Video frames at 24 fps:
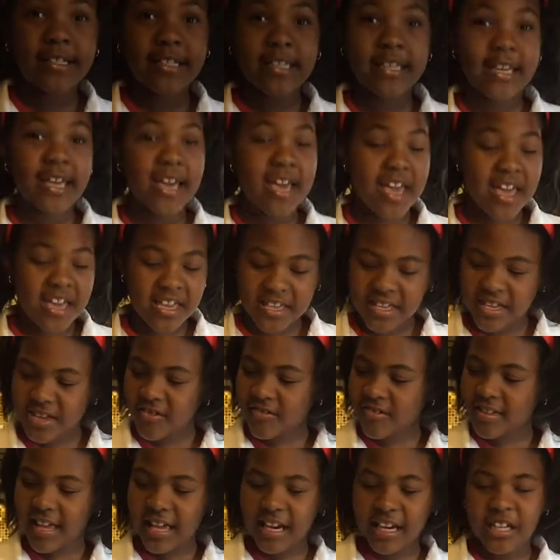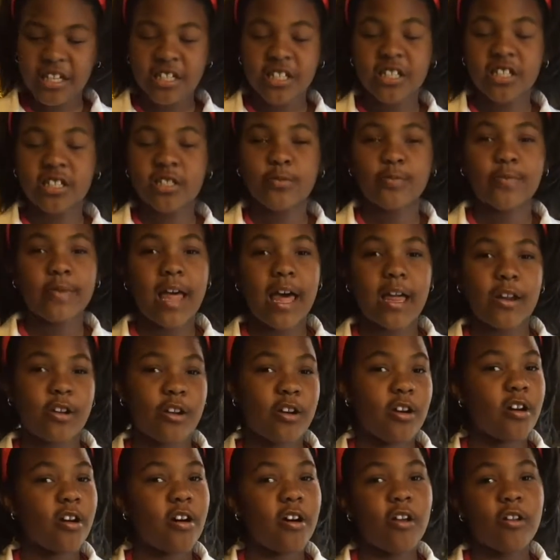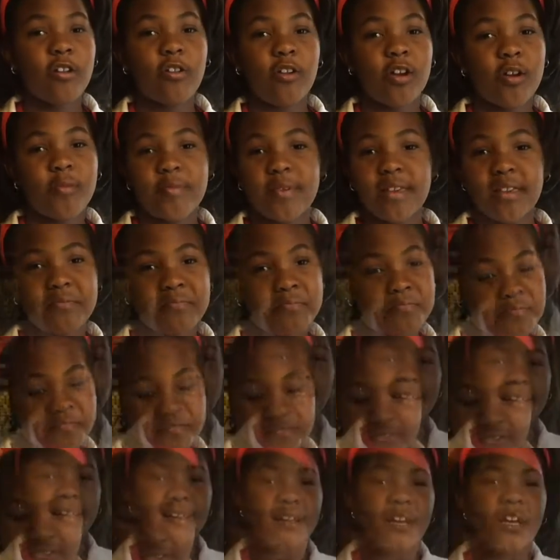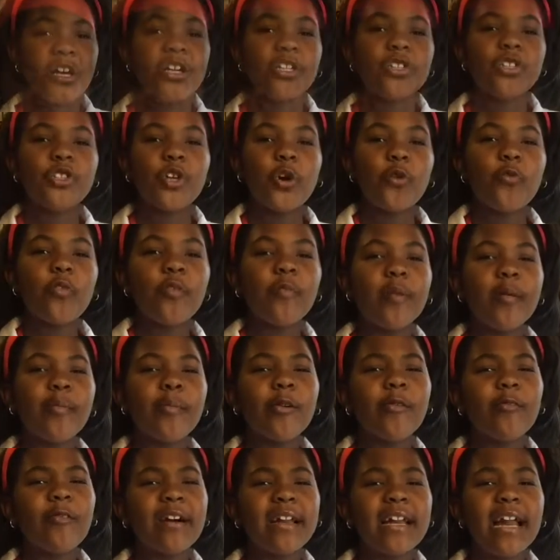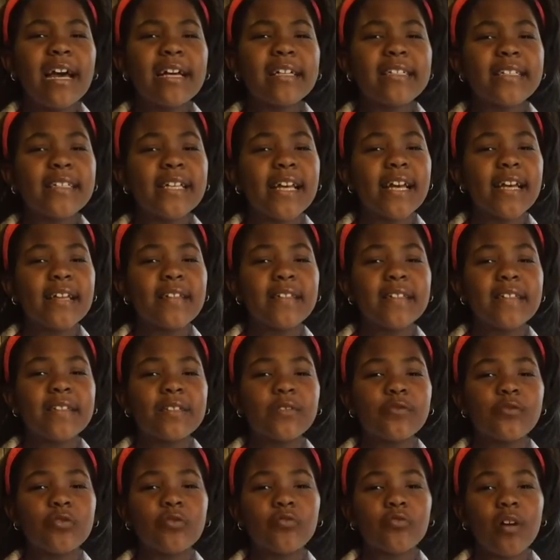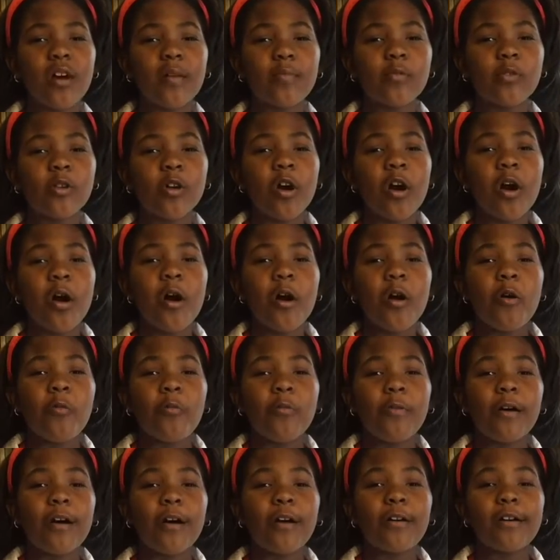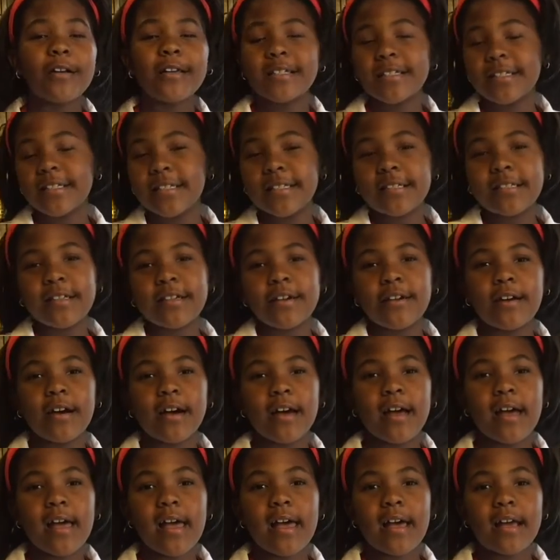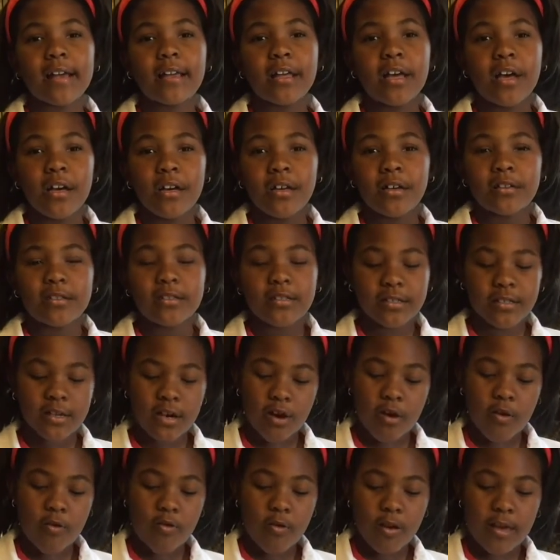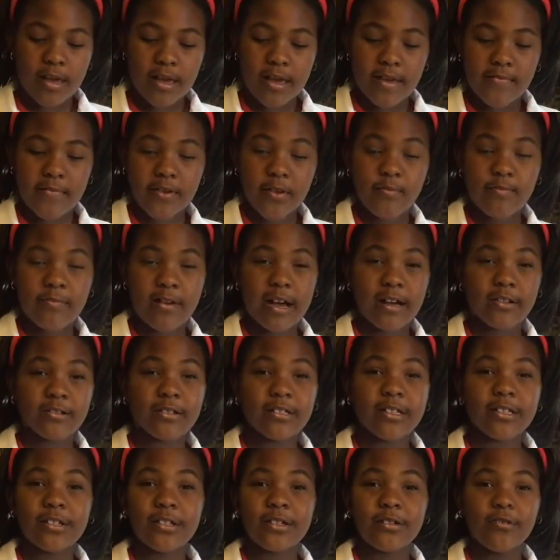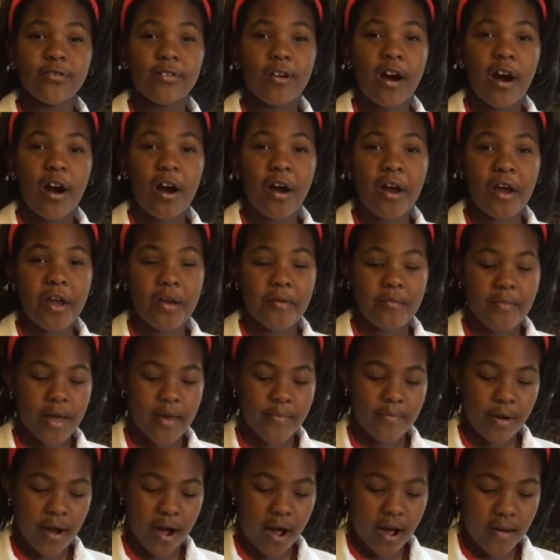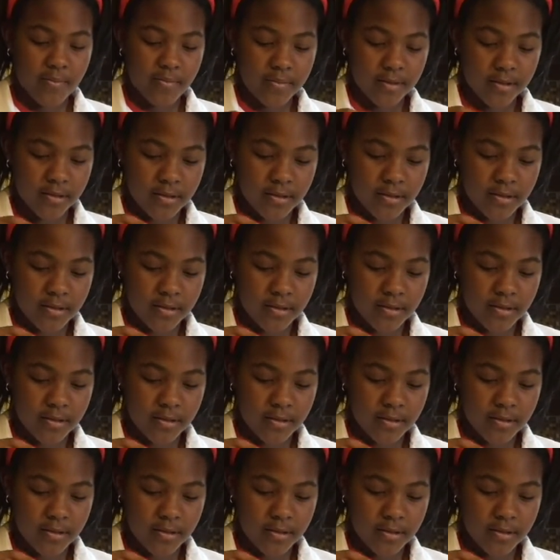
see egg yolk and it just splattered all on me. So remember when I said this was rubber? Well, it's still an egg. So if you bounce it too hard, it might pop.